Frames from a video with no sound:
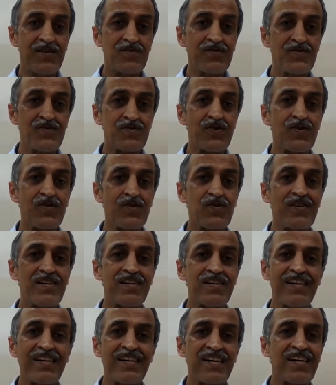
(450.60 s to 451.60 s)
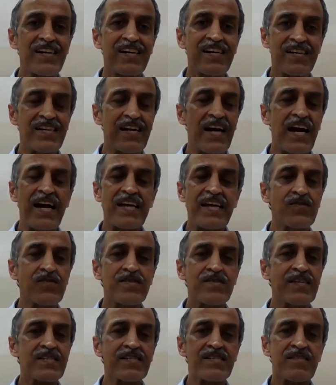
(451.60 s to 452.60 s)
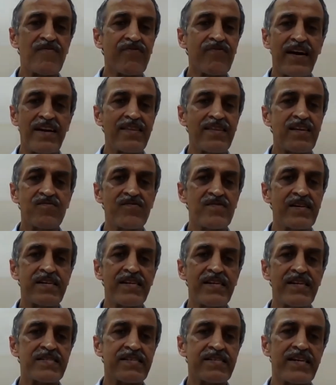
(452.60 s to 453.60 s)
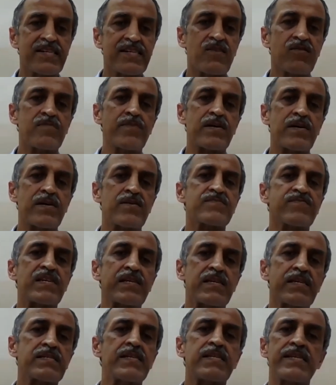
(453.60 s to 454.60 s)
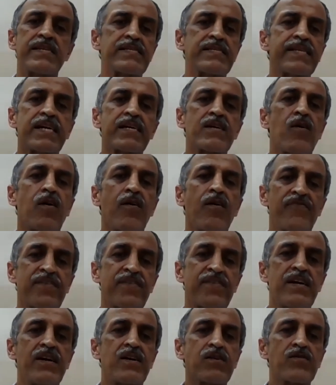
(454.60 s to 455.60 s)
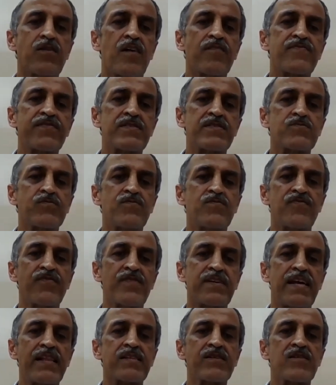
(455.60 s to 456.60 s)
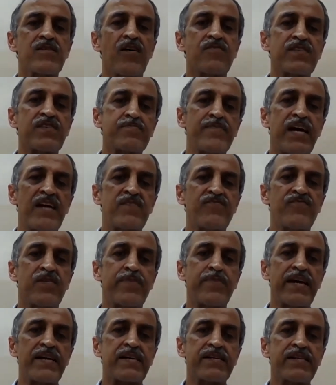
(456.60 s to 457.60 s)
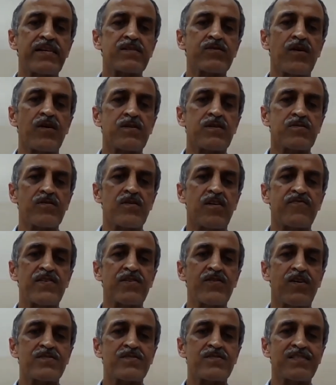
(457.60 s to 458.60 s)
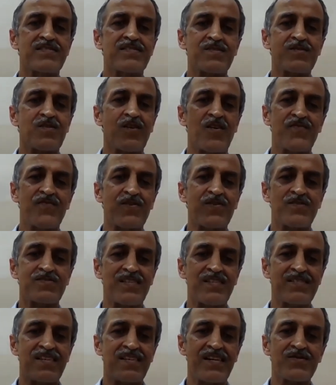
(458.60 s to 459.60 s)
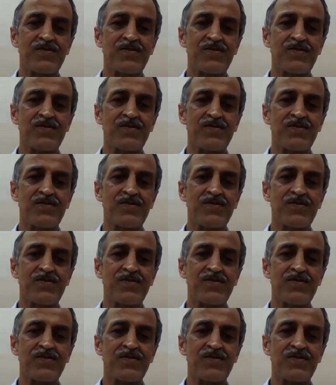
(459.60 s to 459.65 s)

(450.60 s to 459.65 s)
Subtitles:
So I don't think the final word is yet out because it is like coffee. Coffee is good for health, coffee is bad for pancreas, coffee causes this, coffee causes that.